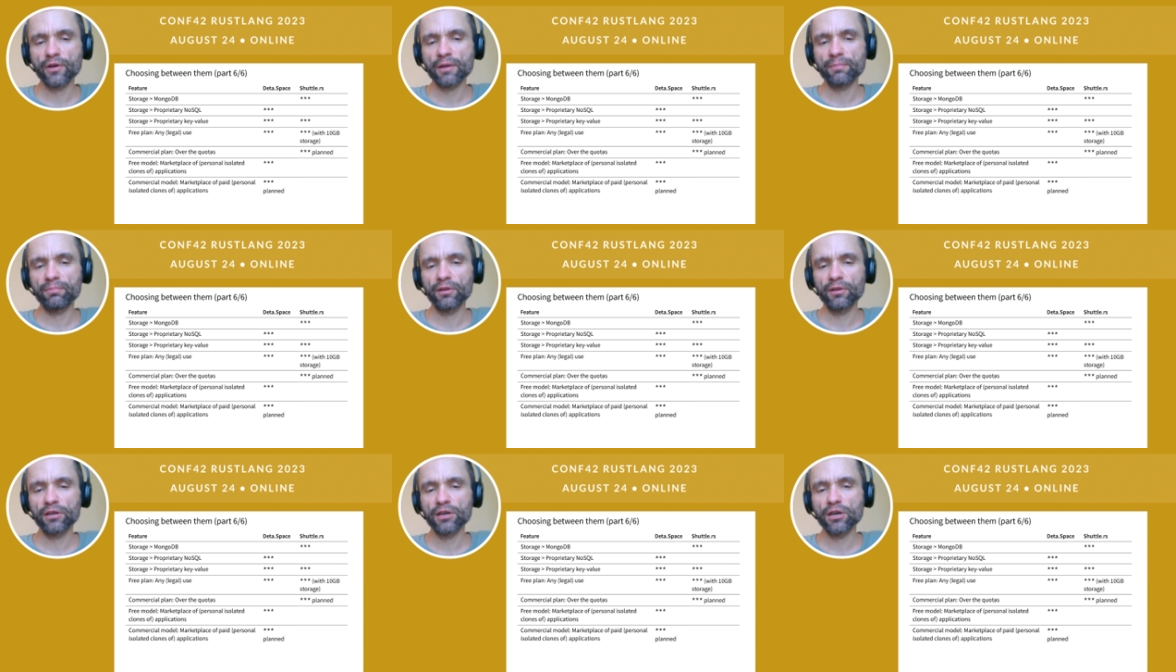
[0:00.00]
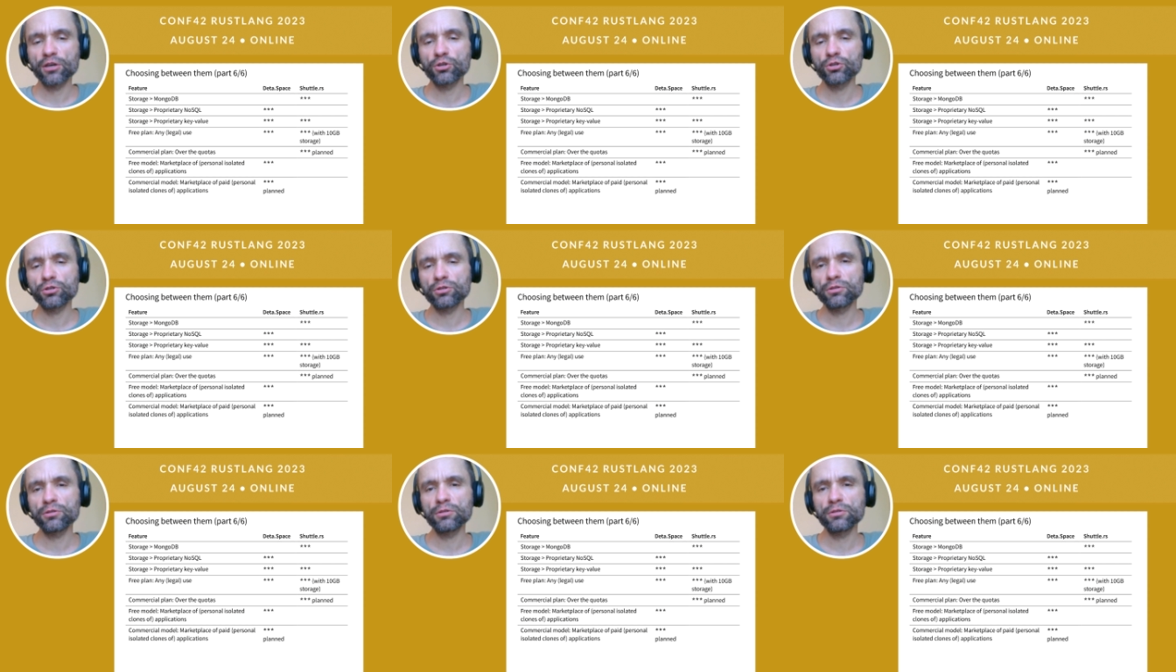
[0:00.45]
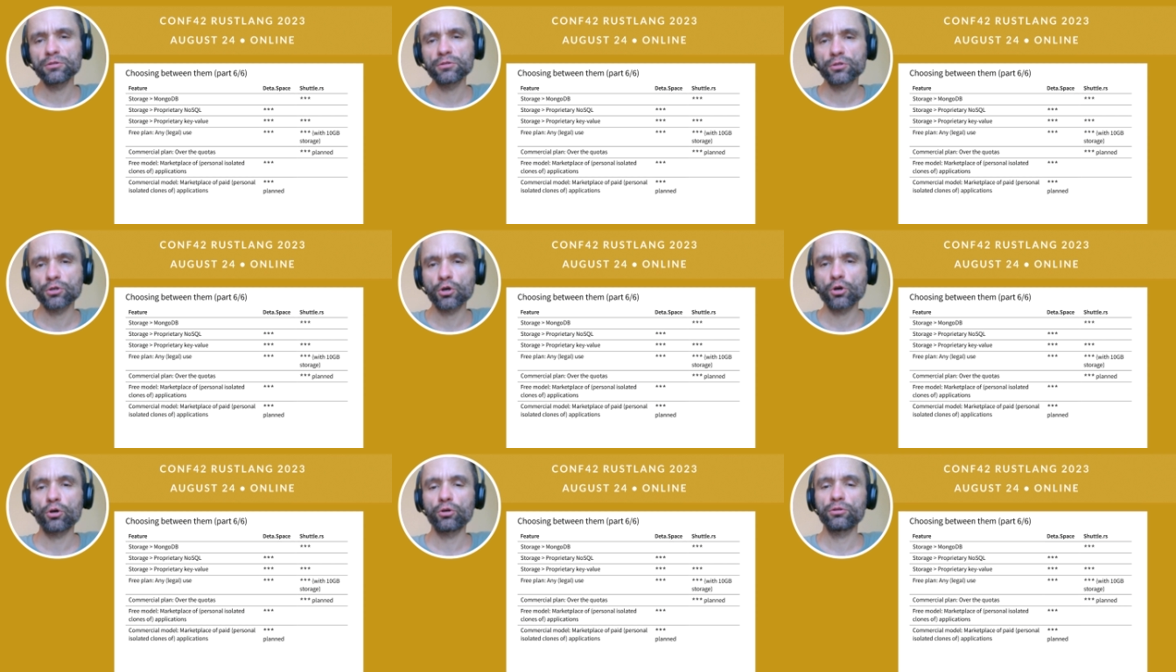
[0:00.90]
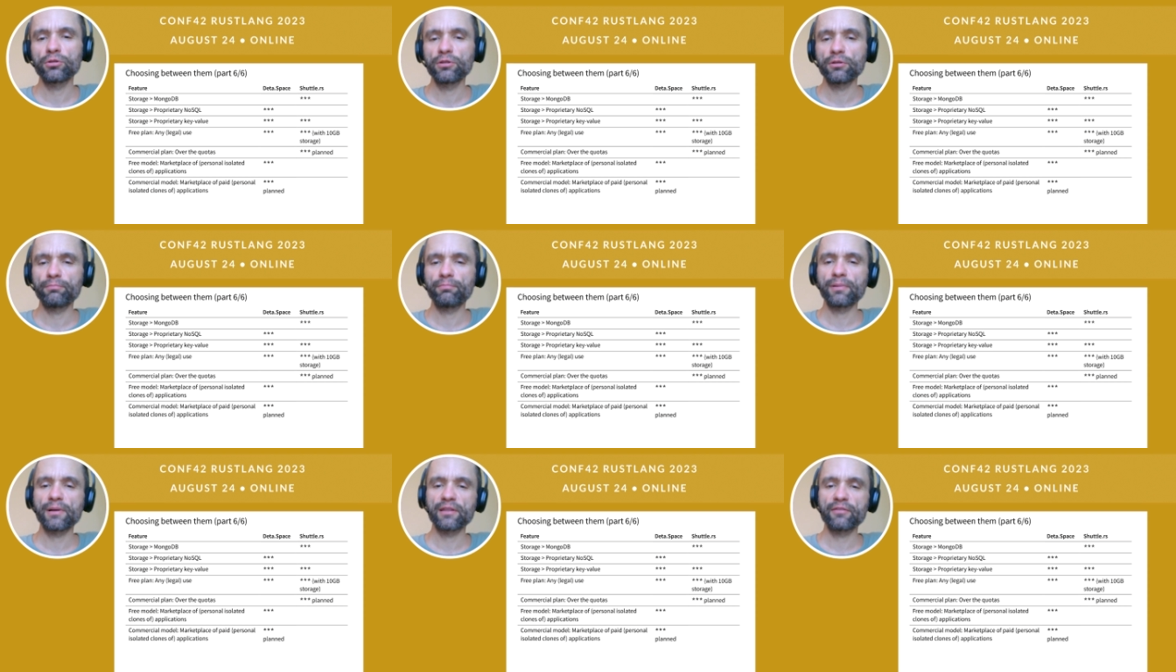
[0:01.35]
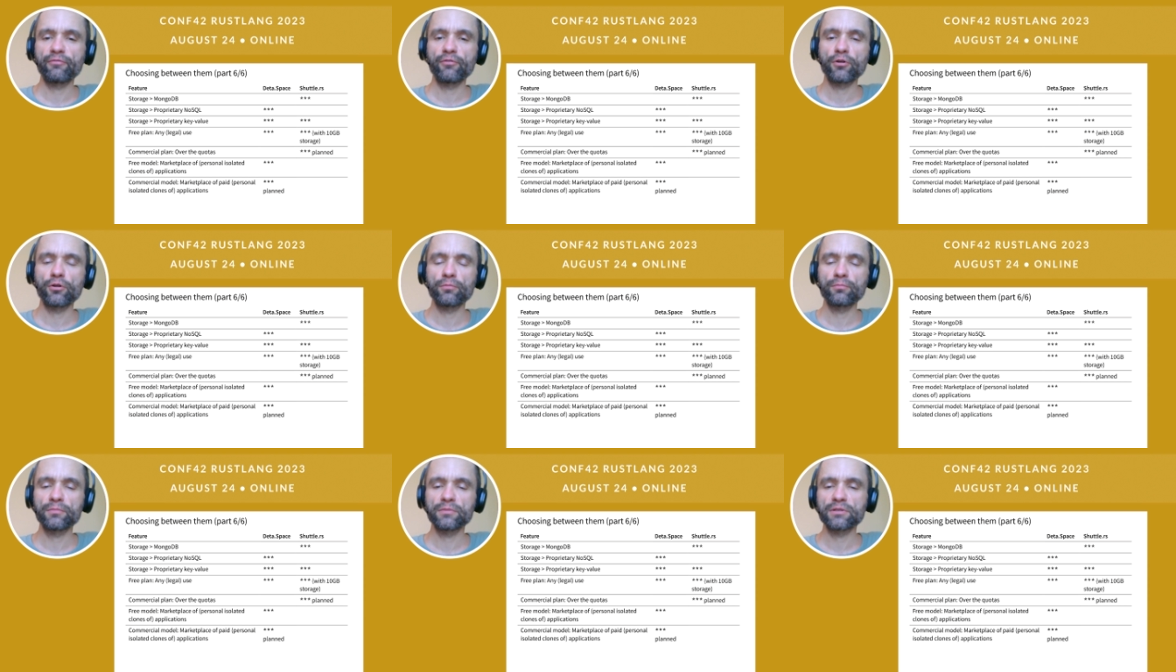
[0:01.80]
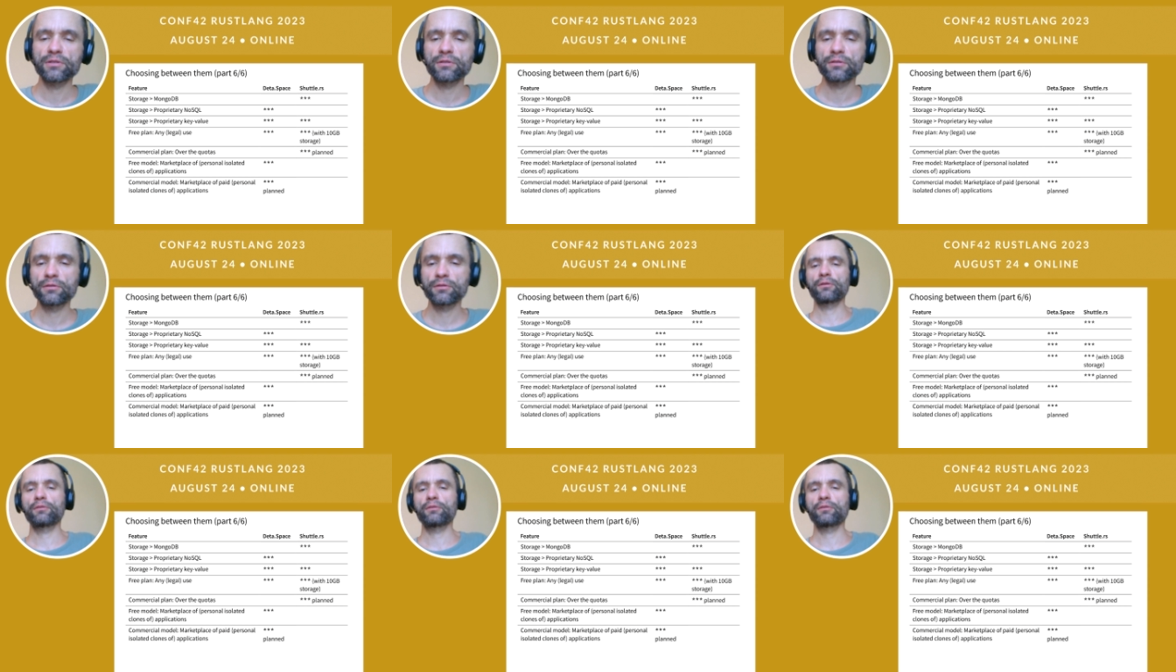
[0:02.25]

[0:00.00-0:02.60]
applications on the platform's